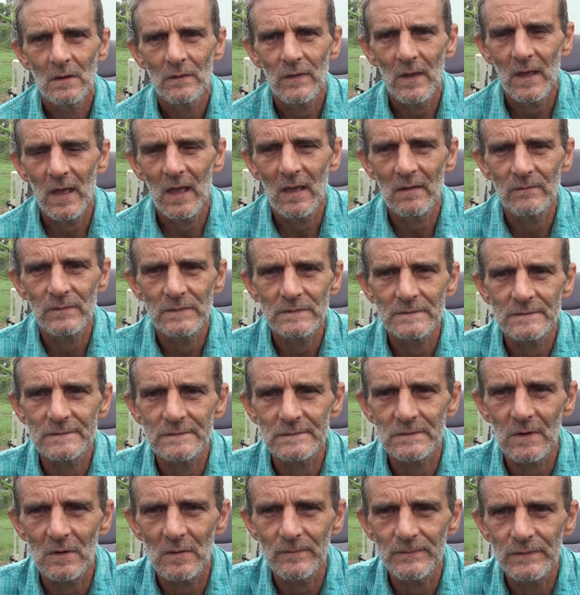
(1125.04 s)
They haven't
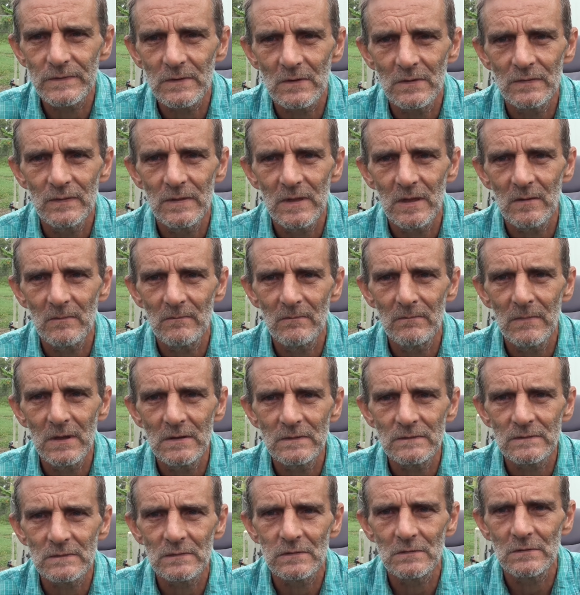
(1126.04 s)
stopped on their
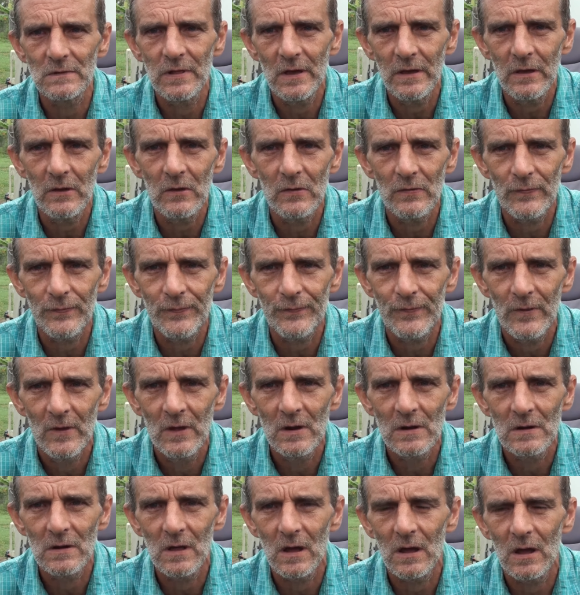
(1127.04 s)
mental health
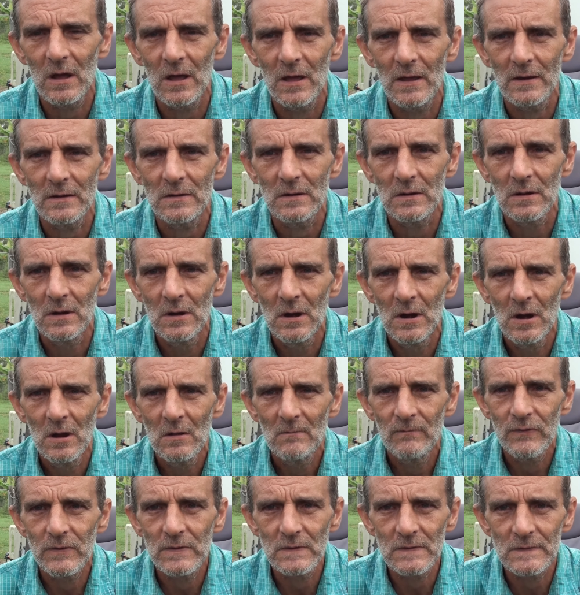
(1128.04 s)
line
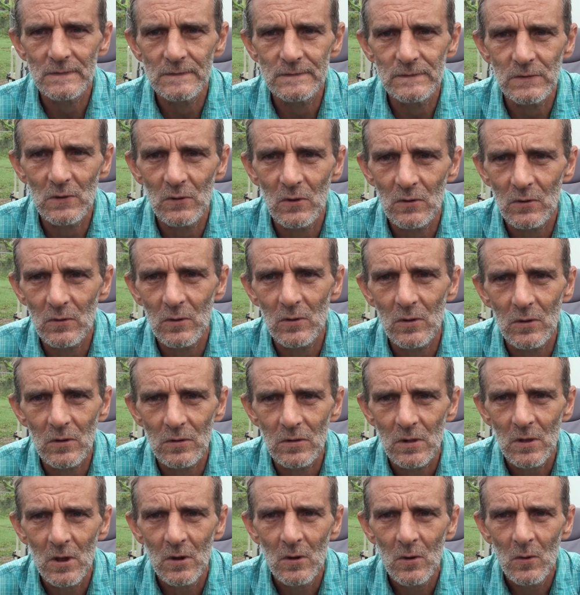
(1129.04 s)
because you're
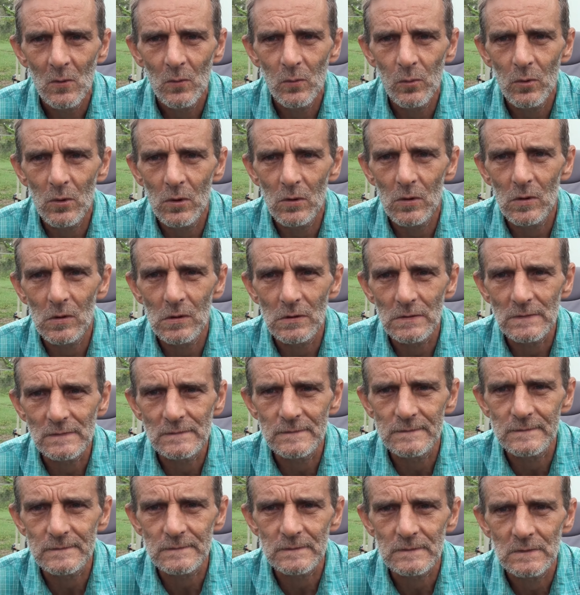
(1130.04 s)
all
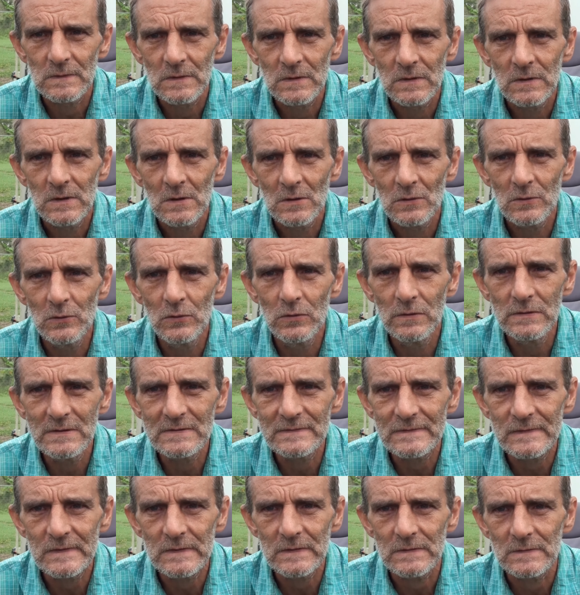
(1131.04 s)
wards,
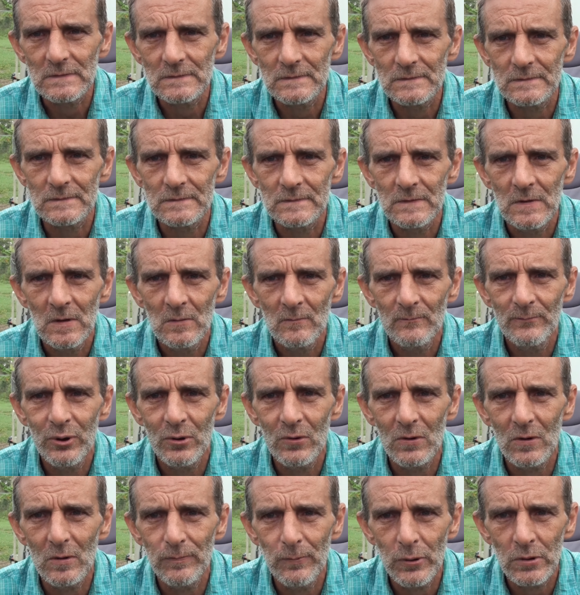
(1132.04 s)
lunatics,
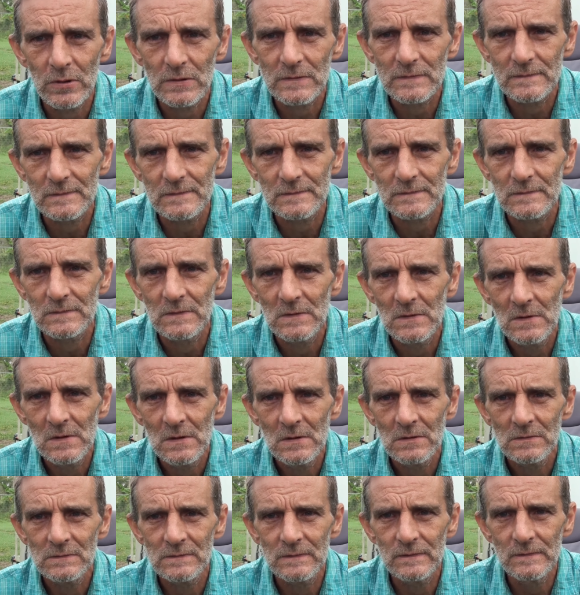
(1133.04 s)
paupers
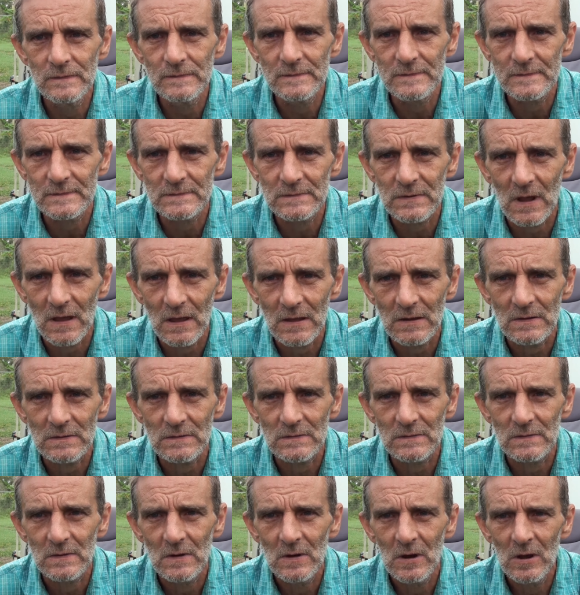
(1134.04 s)
to the
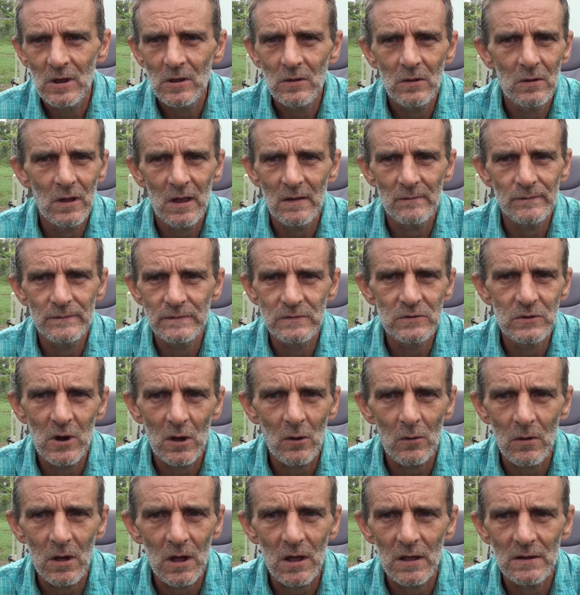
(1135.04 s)
state who have
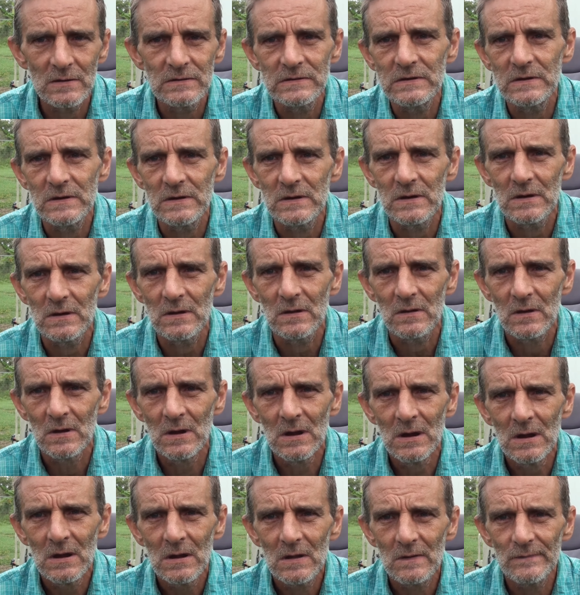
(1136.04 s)
no idea
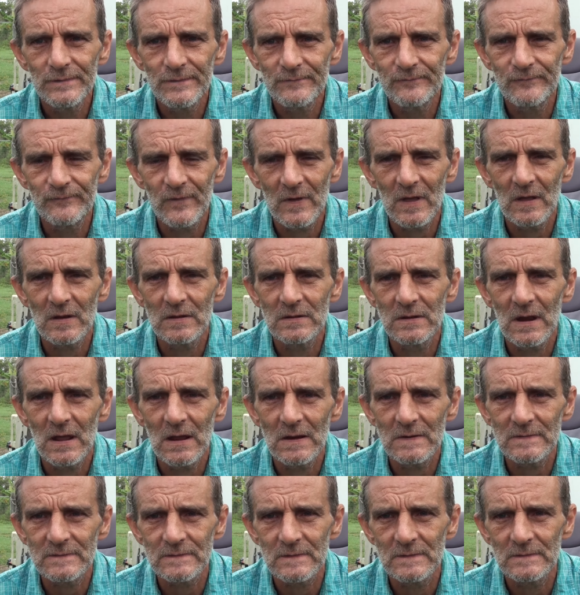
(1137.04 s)
of the
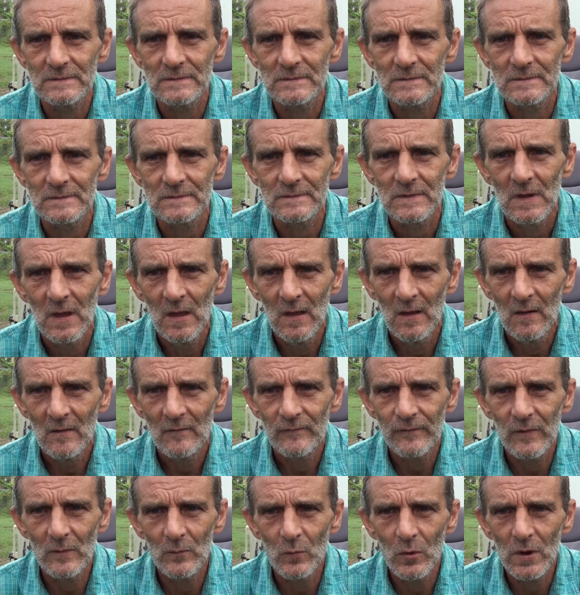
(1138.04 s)
foundations
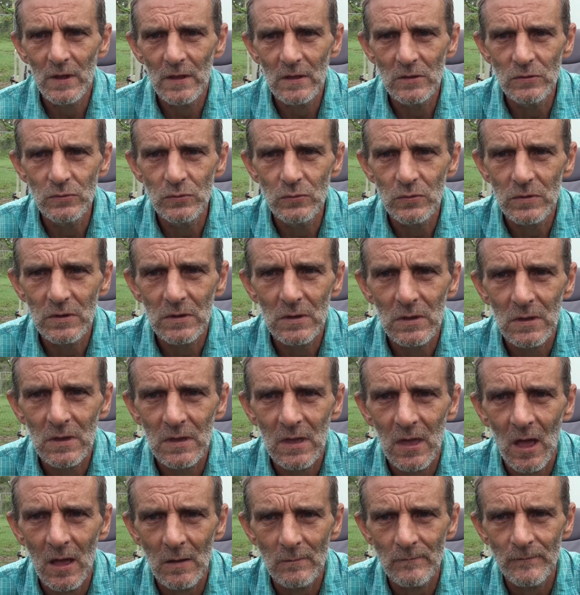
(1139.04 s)
from where you
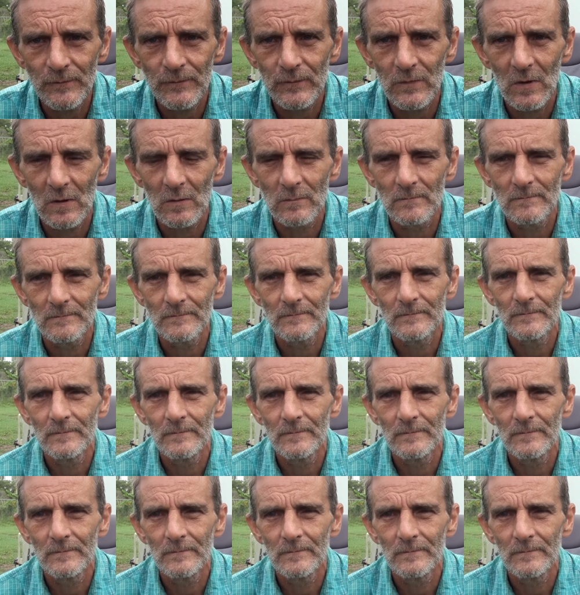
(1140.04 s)
come from.